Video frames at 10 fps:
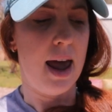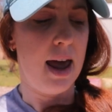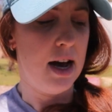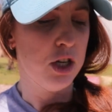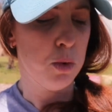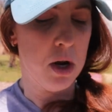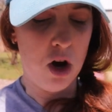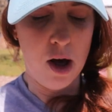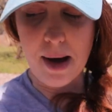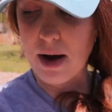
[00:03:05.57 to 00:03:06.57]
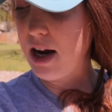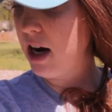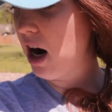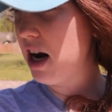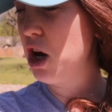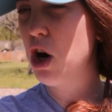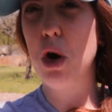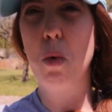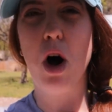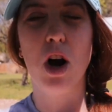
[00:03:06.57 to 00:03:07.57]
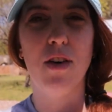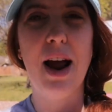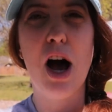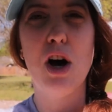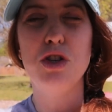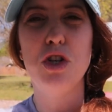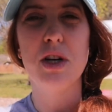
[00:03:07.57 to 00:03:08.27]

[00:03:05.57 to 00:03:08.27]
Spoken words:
And when you come out here and you go to walk around,